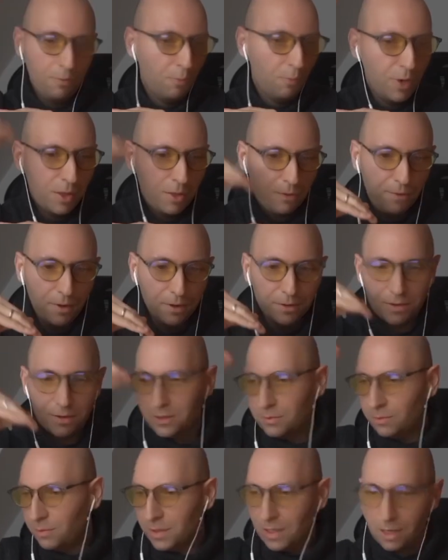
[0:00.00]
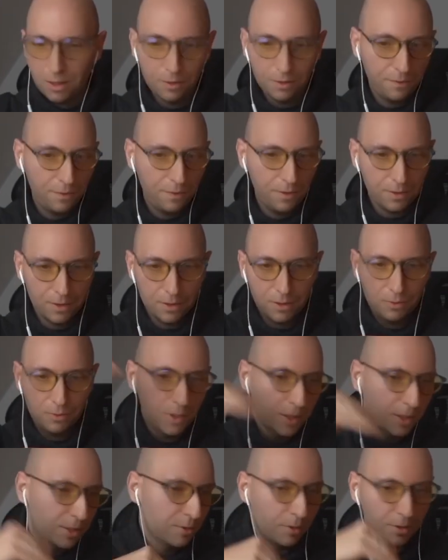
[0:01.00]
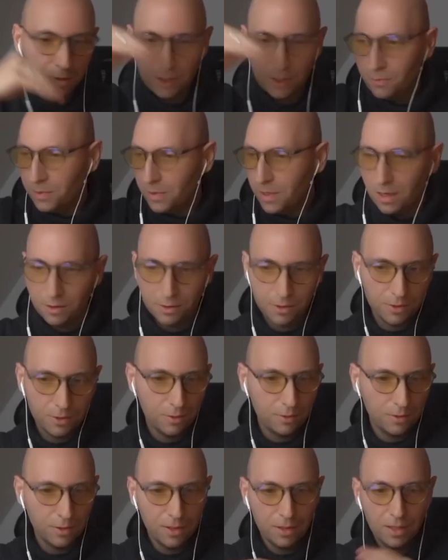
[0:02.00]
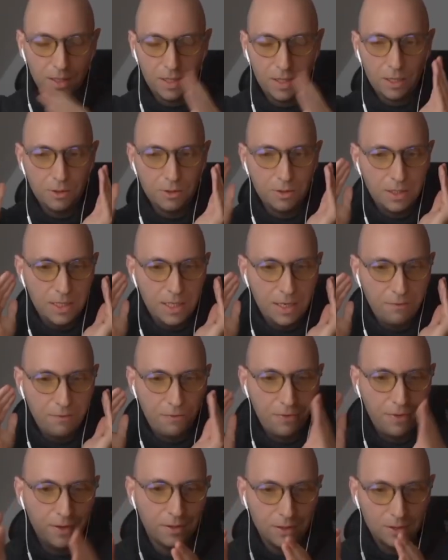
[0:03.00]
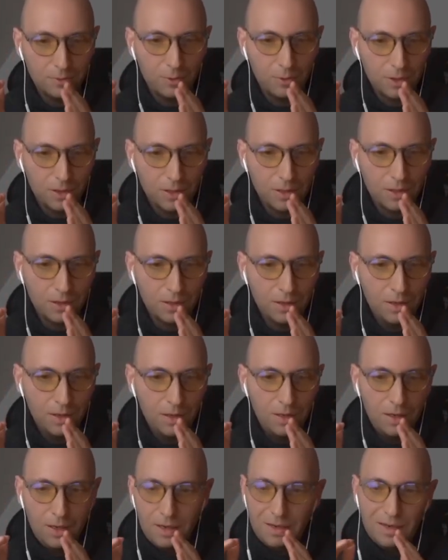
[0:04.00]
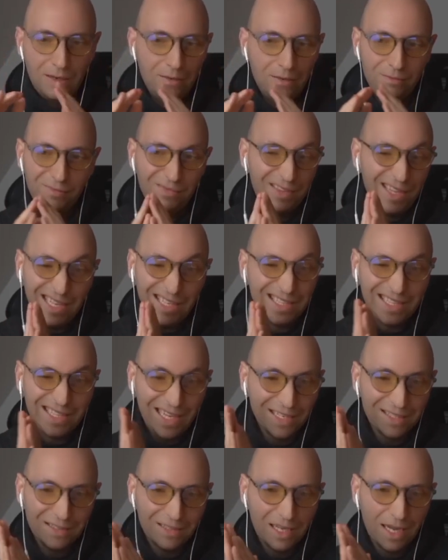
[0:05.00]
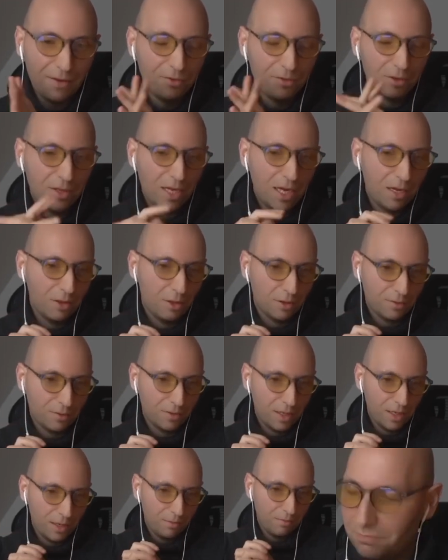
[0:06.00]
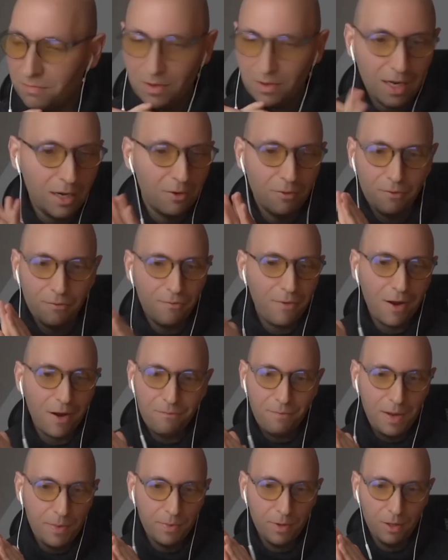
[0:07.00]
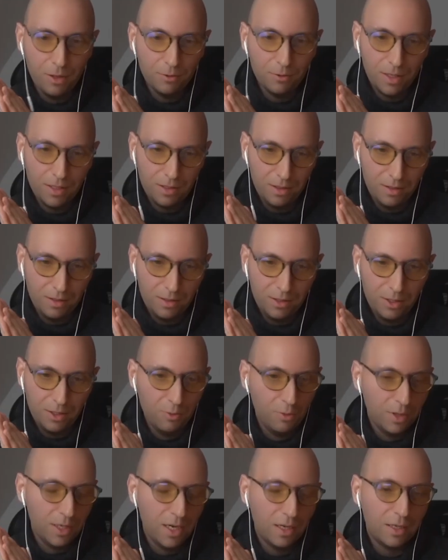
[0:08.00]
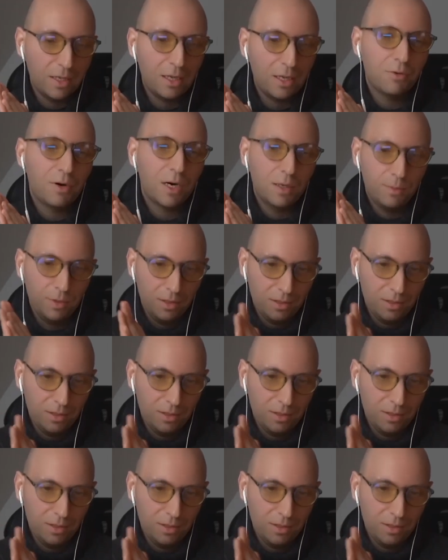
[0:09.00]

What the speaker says: with filters, without filters, with sorting, without sorting. And then you see if this is working. This doesn't have to take a lot of time. I know 5 people already, you will get incredible